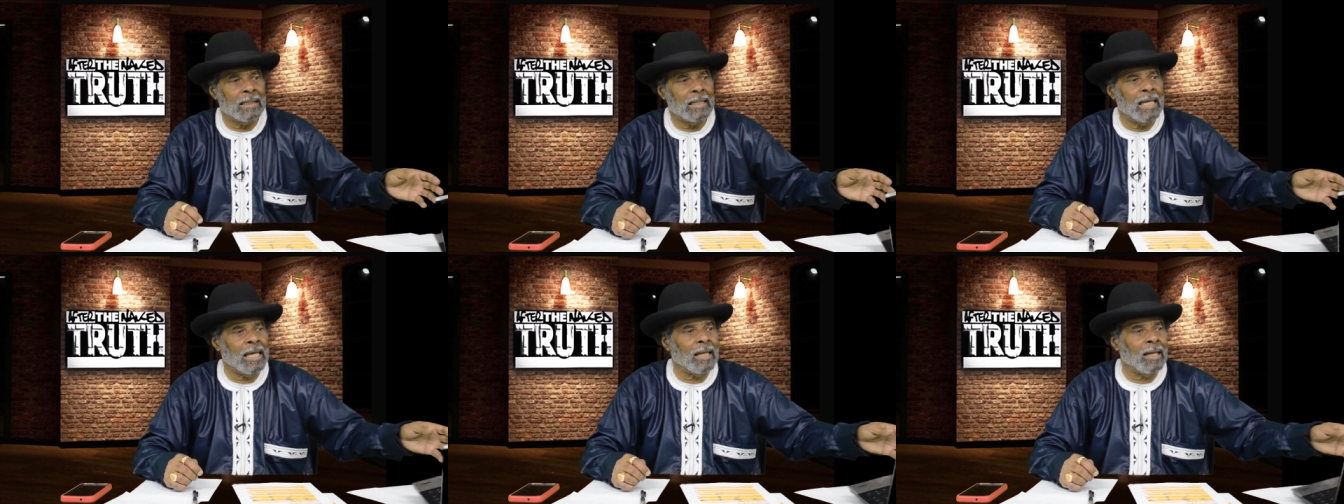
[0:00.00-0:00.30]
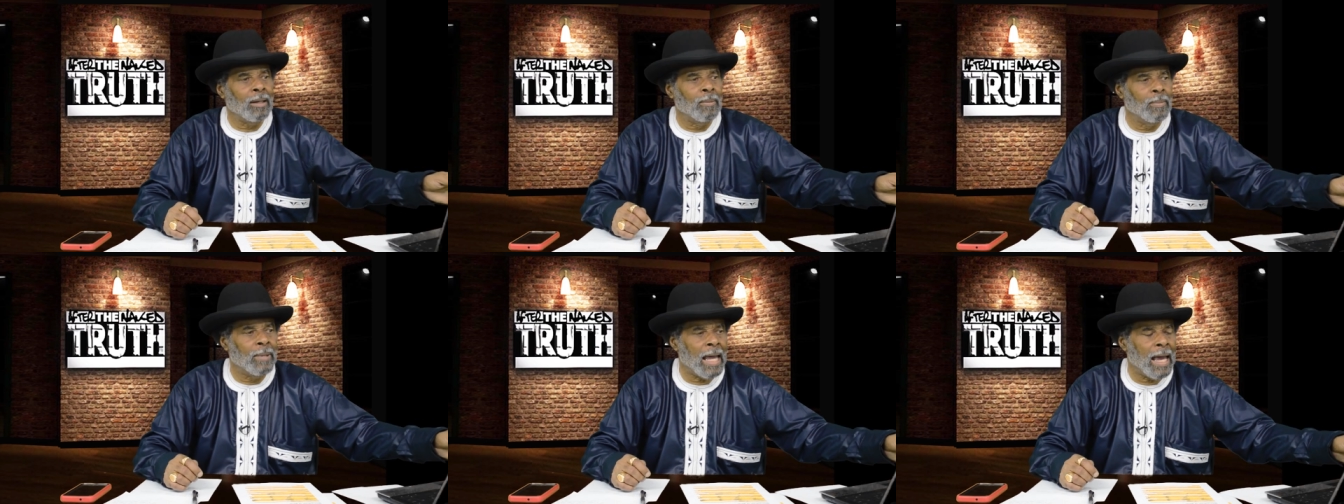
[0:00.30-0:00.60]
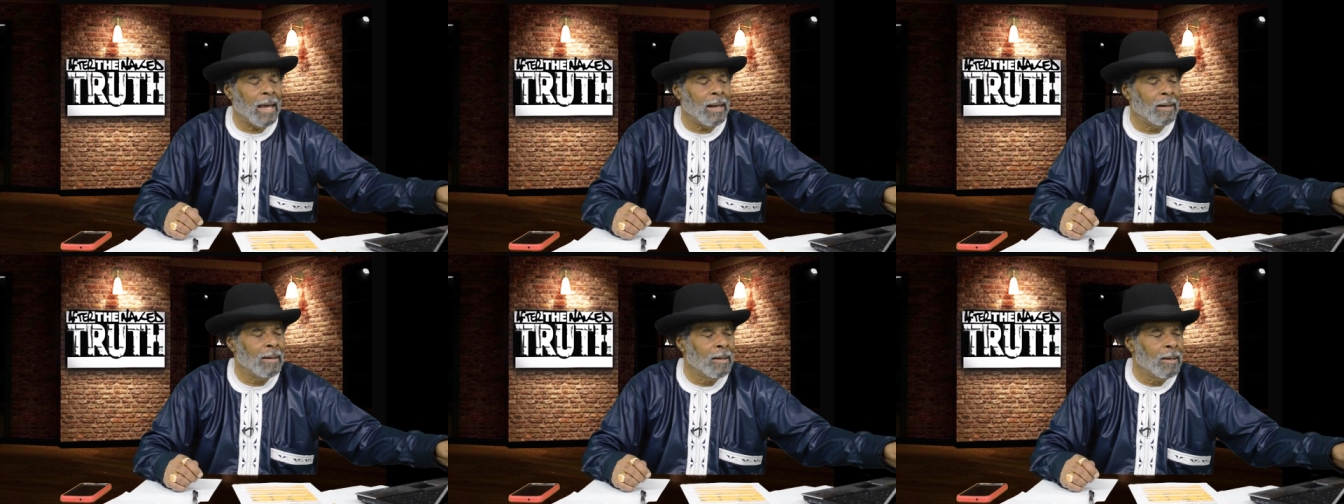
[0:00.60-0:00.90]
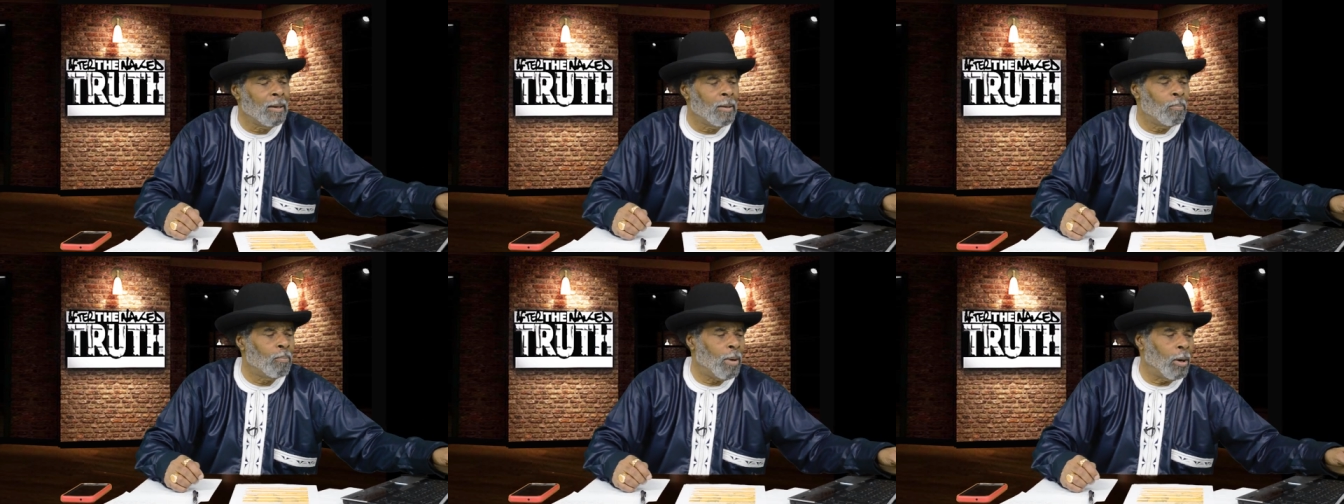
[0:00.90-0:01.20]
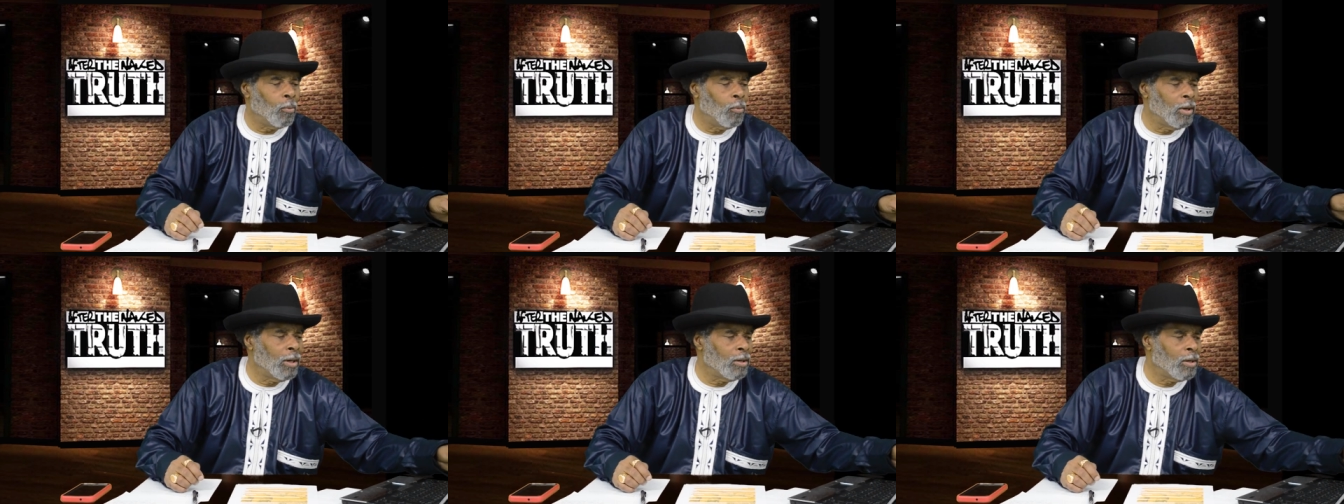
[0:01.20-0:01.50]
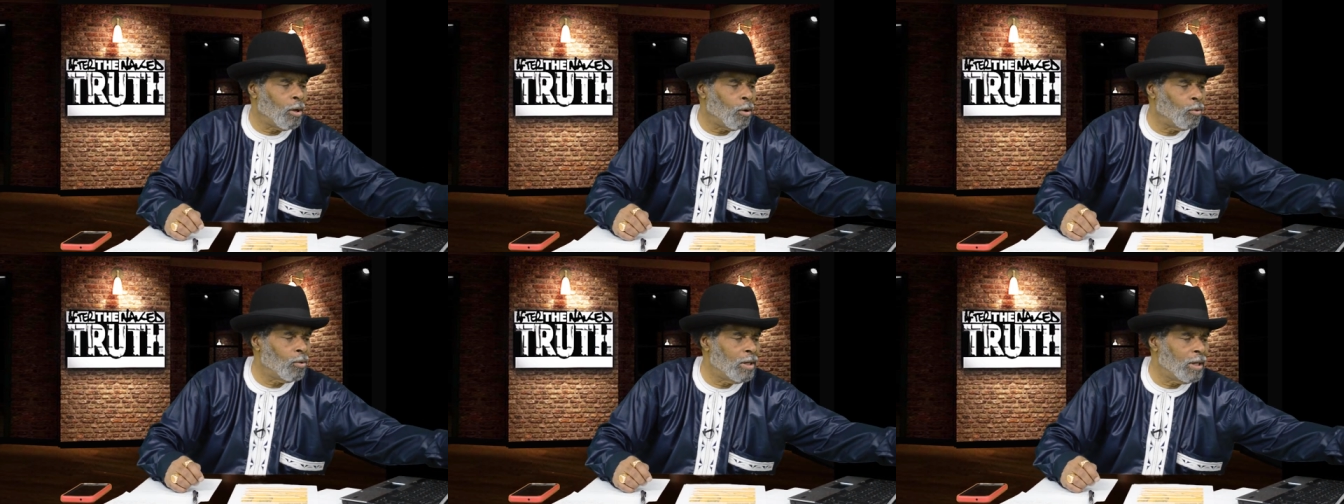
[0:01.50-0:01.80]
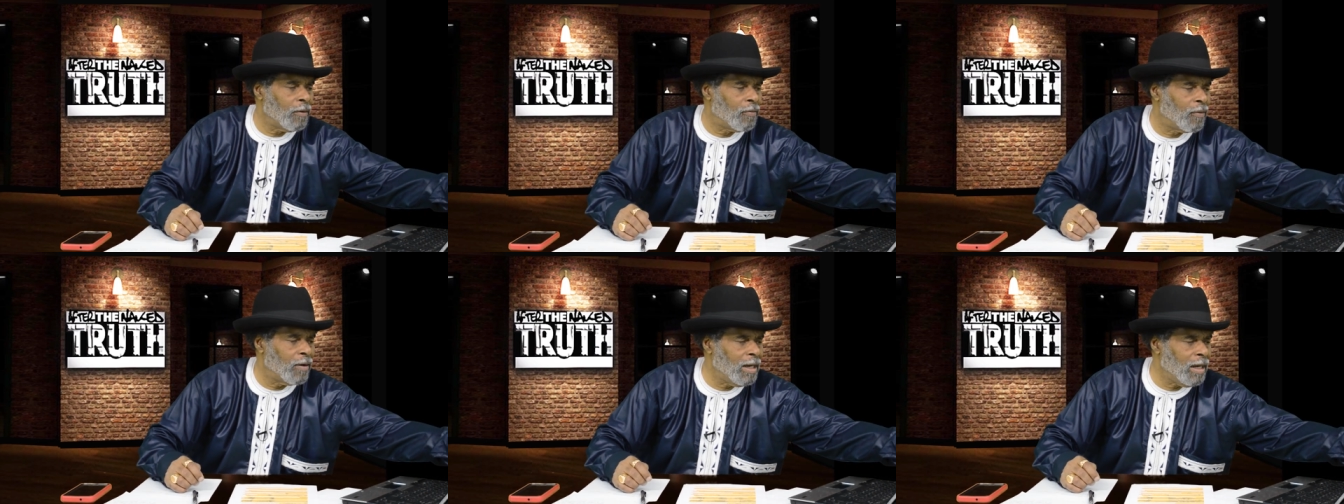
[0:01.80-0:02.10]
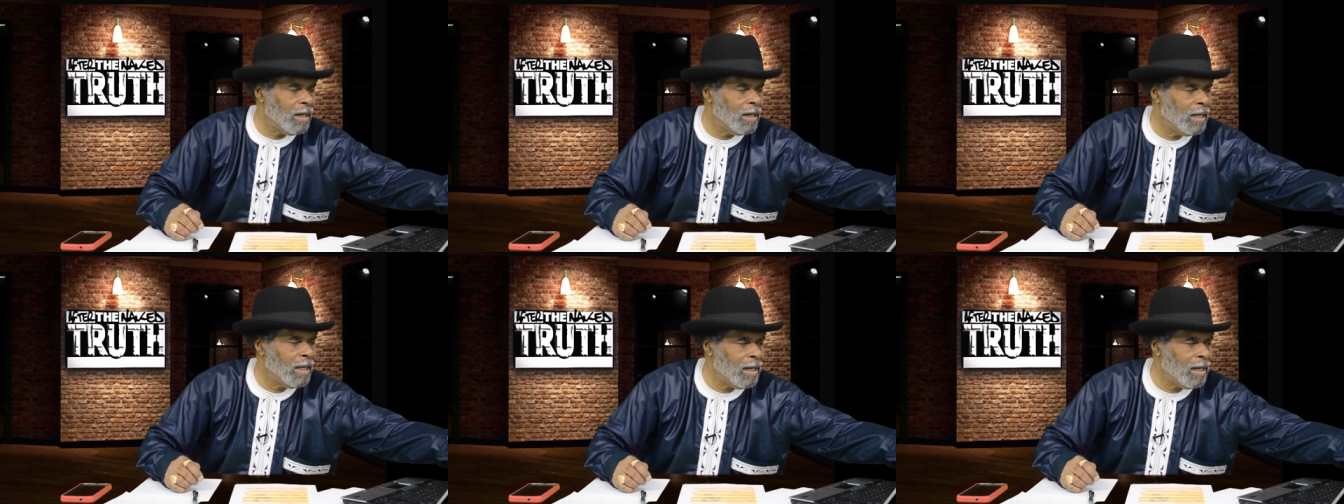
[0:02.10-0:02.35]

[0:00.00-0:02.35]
tell them that, but we'll know different.